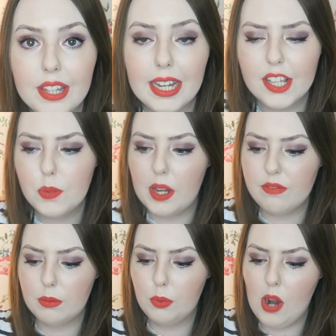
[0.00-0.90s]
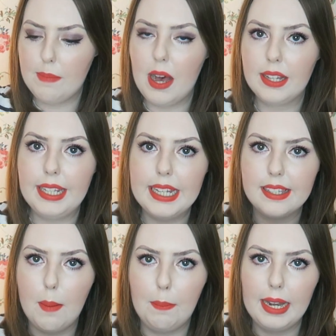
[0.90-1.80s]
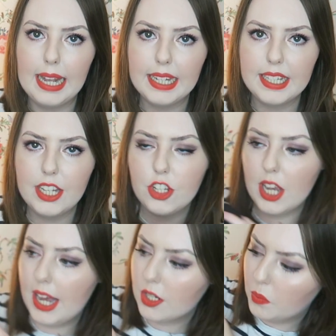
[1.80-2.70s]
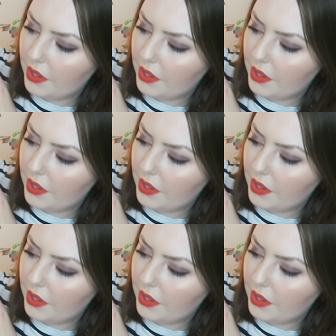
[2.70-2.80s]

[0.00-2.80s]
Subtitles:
The last one from Primark is a black t-shirt